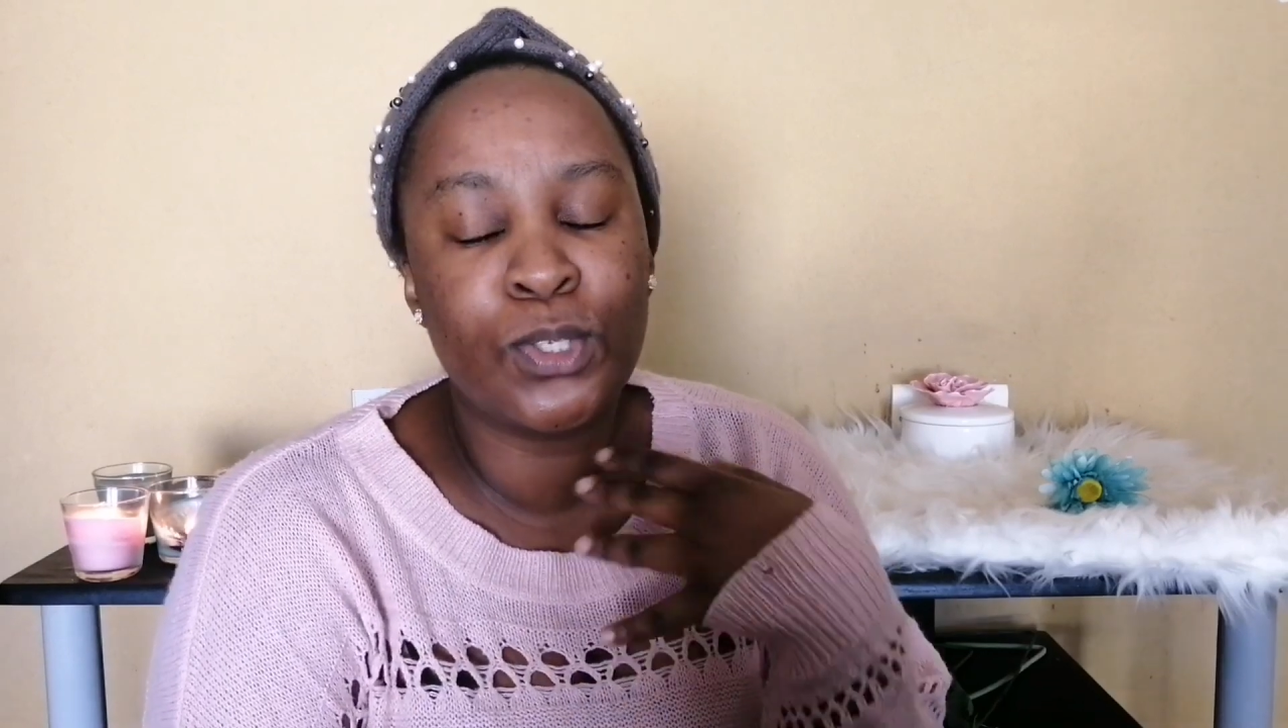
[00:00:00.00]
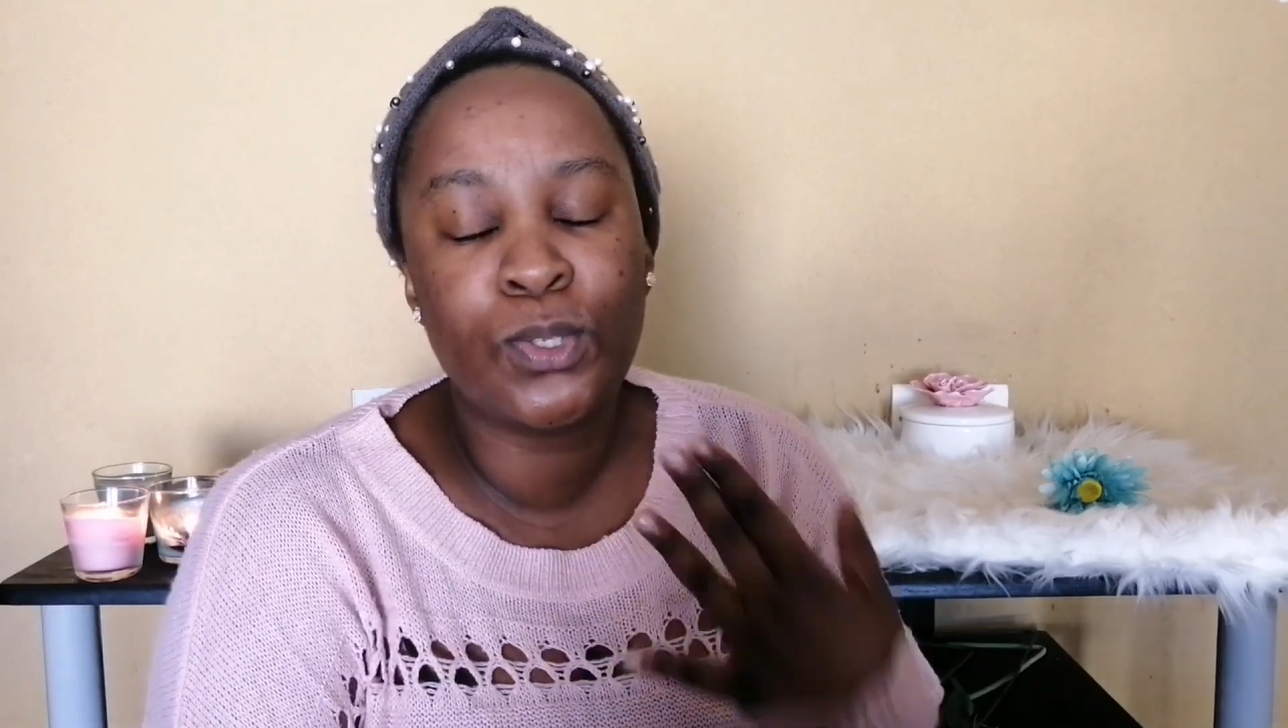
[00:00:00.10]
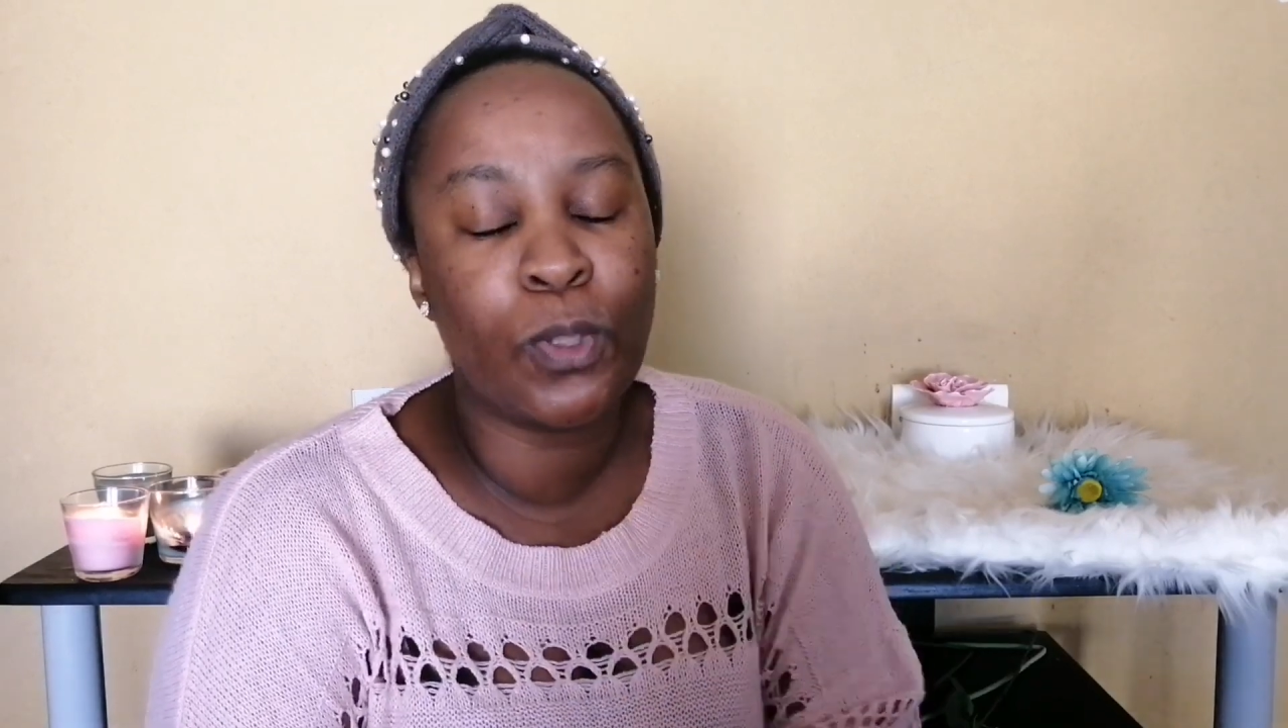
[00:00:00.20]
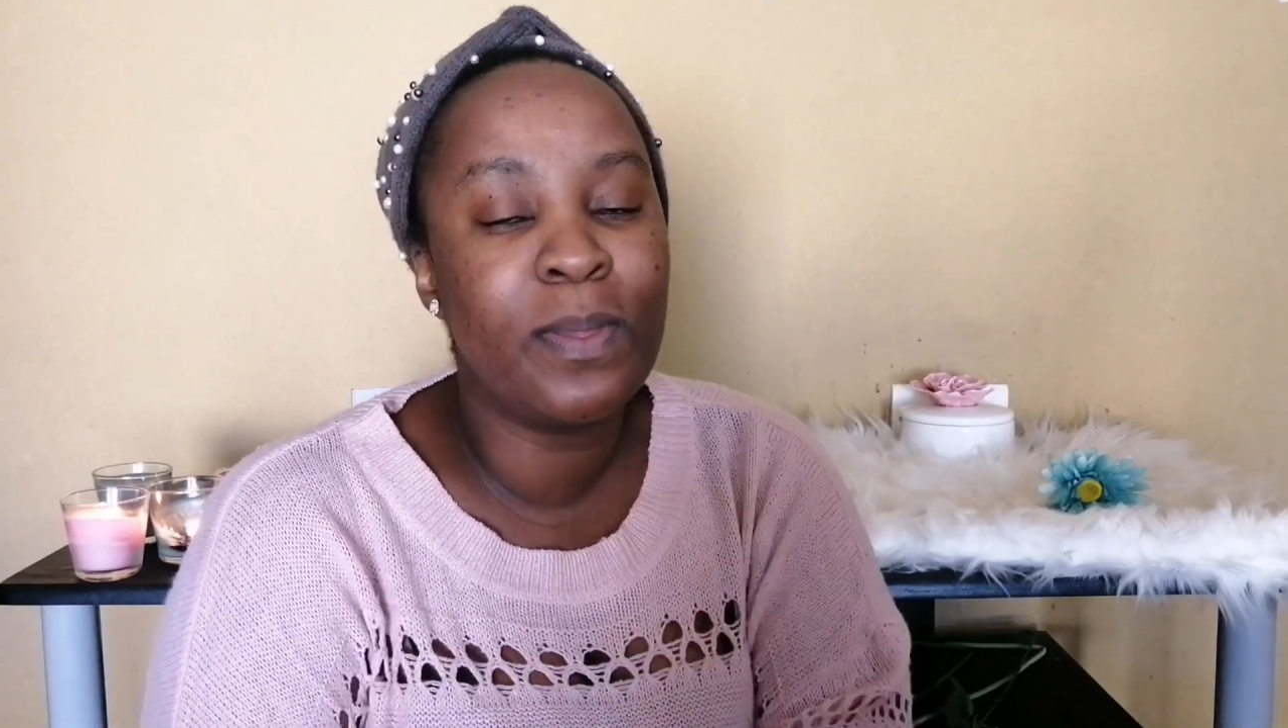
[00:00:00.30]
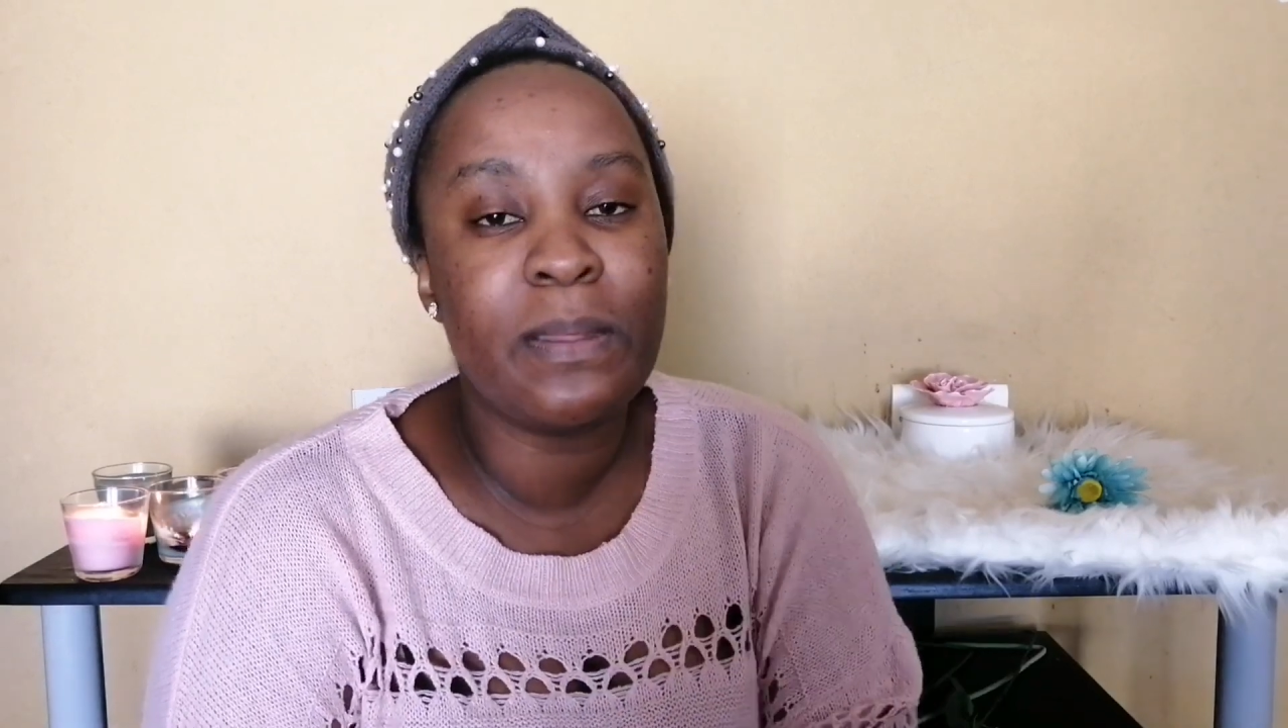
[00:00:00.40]

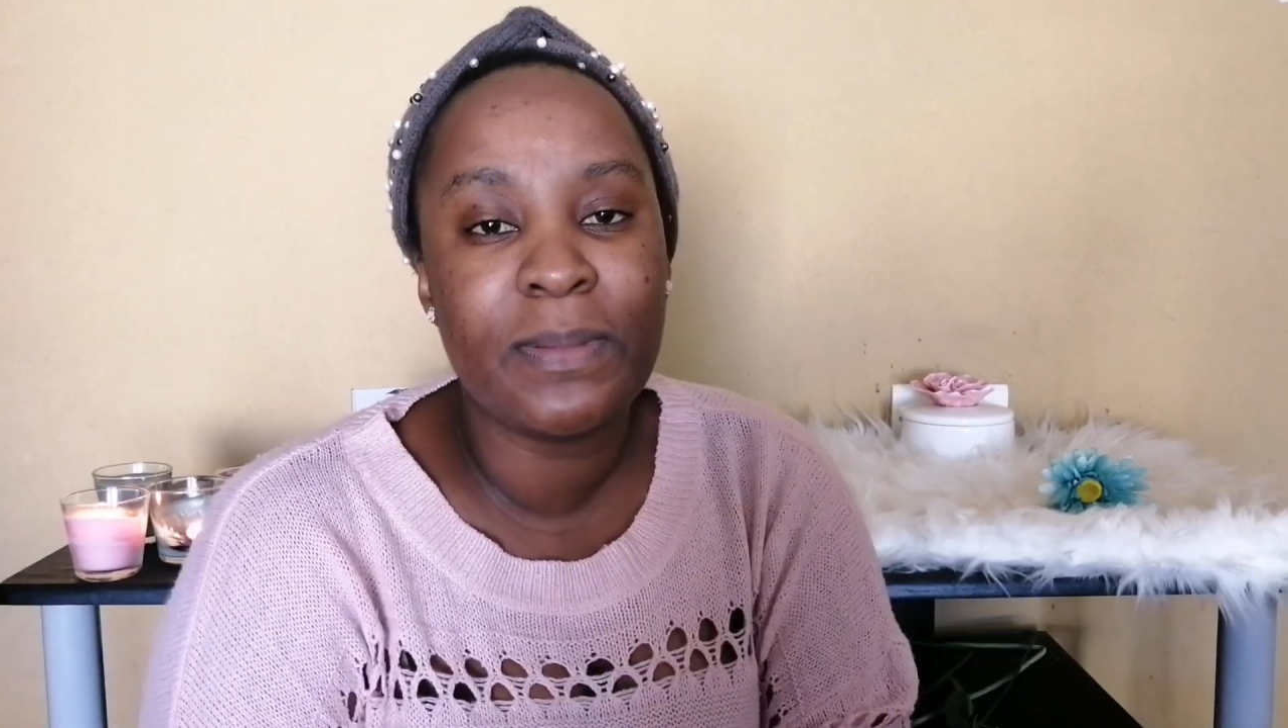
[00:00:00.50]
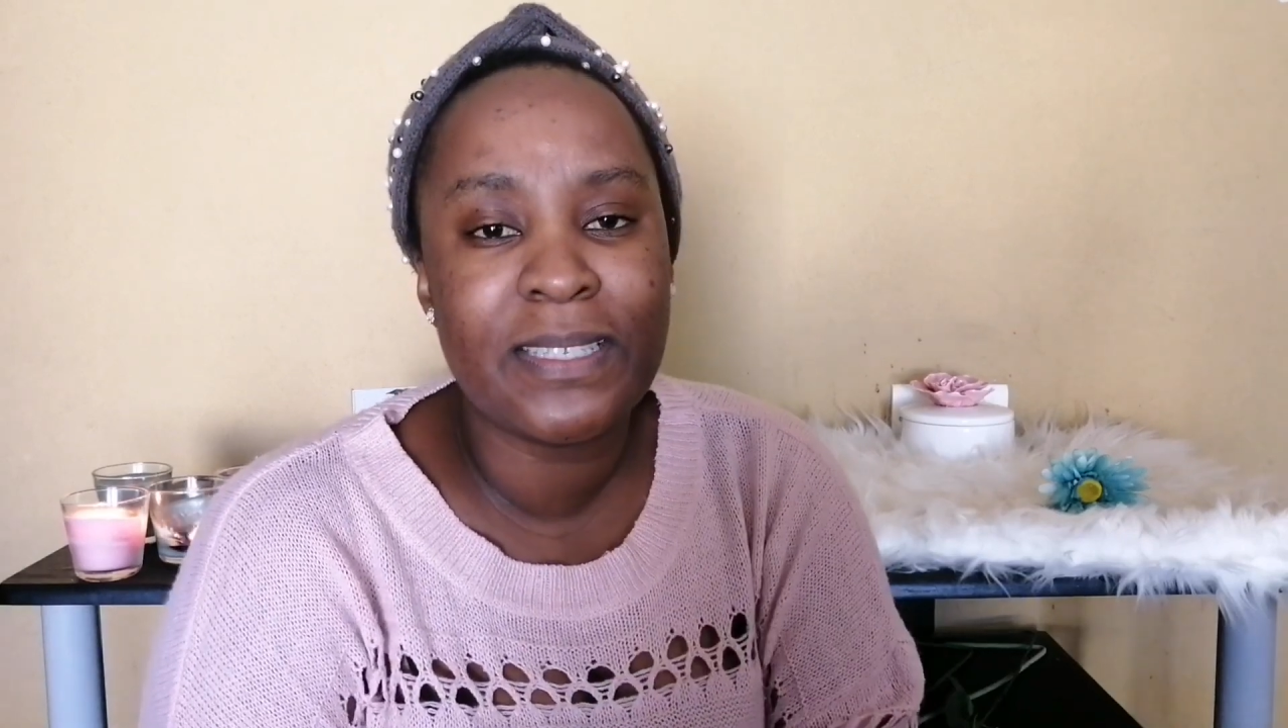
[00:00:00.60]
so many